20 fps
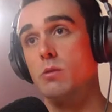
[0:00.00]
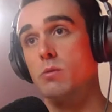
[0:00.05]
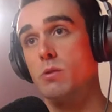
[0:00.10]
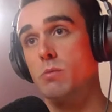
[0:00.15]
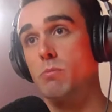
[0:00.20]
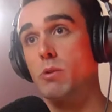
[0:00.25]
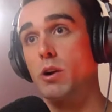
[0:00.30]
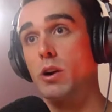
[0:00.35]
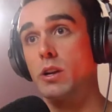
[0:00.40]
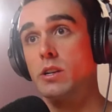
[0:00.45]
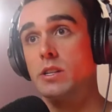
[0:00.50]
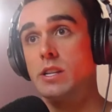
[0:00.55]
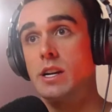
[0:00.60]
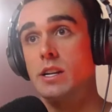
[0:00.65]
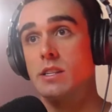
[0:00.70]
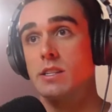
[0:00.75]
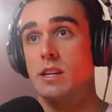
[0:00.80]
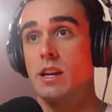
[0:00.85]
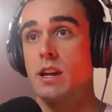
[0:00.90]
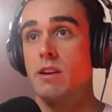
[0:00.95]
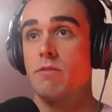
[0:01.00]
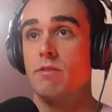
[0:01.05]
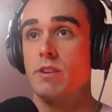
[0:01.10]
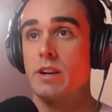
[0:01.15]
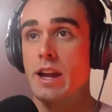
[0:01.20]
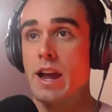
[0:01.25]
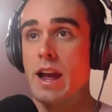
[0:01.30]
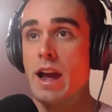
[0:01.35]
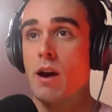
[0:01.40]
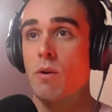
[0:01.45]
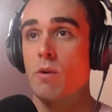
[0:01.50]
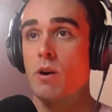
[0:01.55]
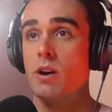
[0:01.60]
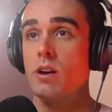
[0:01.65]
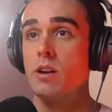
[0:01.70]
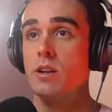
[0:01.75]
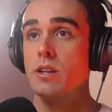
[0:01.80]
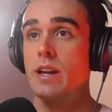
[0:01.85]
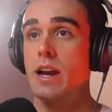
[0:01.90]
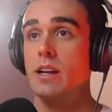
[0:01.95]
you broke it down to every
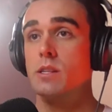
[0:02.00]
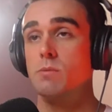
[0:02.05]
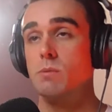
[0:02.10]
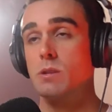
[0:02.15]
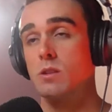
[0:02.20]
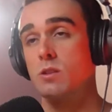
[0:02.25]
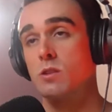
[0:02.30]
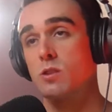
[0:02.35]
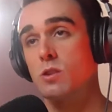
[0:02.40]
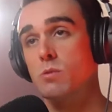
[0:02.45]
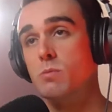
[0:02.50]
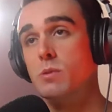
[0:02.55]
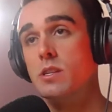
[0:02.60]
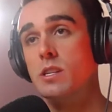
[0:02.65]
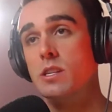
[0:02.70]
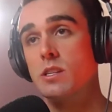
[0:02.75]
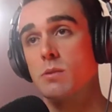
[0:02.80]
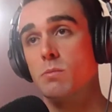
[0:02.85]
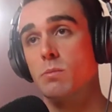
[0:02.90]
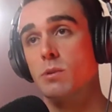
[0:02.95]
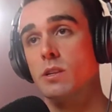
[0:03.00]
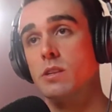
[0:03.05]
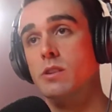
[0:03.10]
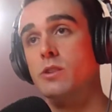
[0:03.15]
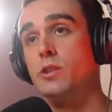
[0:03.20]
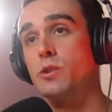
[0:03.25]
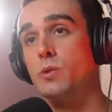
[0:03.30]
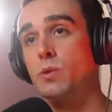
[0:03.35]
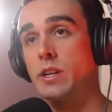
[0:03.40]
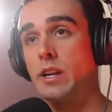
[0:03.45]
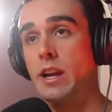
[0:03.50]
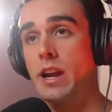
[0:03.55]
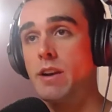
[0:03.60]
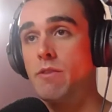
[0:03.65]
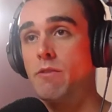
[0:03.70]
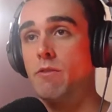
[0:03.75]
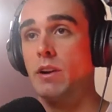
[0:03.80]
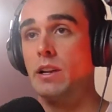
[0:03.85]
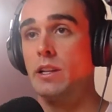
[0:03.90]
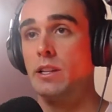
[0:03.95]
hour. You had to be super disciplined doing
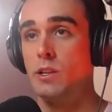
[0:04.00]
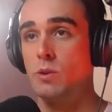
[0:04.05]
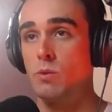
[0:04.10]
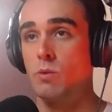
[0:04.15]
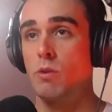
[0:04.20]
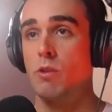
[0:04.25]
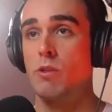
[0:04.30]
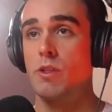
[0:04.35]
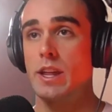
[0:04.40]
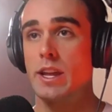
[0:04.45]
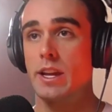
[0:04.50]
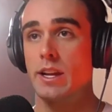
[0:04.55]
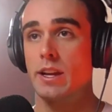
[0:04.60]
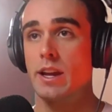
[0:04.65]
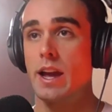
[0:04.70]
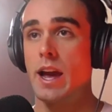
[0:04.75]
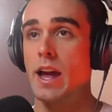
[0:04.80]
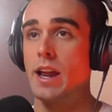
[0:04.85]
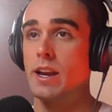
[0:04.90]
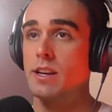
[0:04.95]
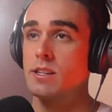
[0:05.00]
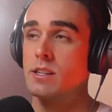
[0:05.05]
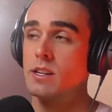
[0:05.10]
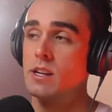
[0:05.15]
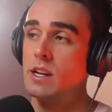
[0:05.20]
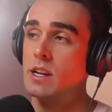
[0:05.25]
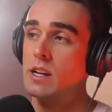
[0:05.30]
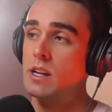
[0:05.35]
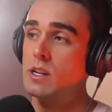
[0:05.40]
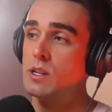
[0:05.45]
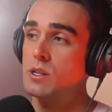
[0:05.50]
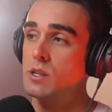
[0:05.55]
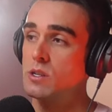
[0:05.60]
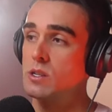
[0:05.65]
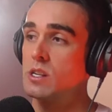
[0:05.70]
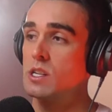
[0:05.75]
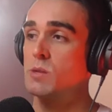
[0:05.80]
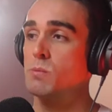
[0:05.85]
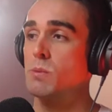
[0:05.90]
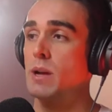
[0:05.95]
every little thing. And
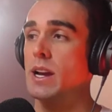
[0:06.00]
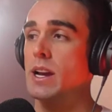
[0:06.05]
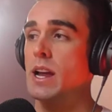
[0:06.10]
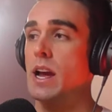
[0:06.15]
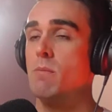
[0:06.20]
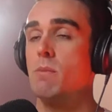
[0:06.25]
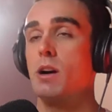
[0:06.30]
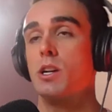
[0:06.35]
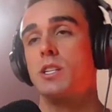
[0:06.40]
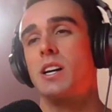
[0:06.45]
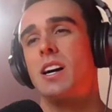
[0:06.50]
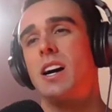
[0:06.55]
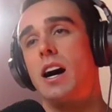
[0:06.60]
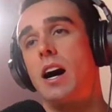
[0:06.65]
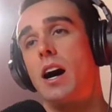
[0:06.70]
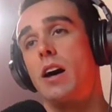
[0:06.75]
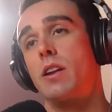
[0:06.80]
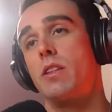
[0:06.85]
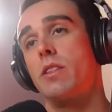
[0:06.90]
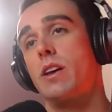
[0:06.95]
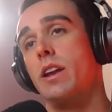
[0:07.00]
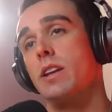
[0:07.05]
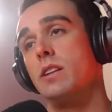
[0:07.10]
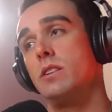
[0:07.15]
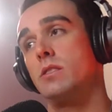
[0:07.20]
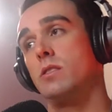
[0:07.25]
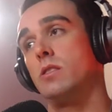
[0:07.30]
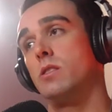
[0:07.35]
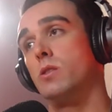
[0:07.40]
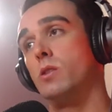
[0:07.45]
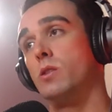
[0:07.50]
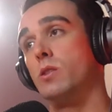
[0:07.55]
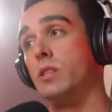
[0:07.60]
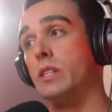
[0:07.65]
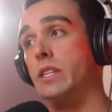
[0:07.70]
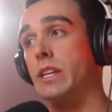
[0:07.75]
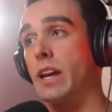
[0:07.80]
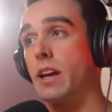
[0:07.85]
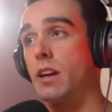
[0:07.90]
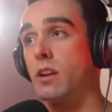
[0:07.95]
just explain how much harder that is to do, to
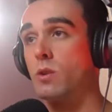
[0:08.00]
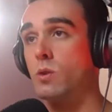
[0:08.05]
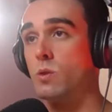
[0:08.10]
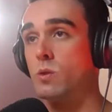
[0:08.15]
get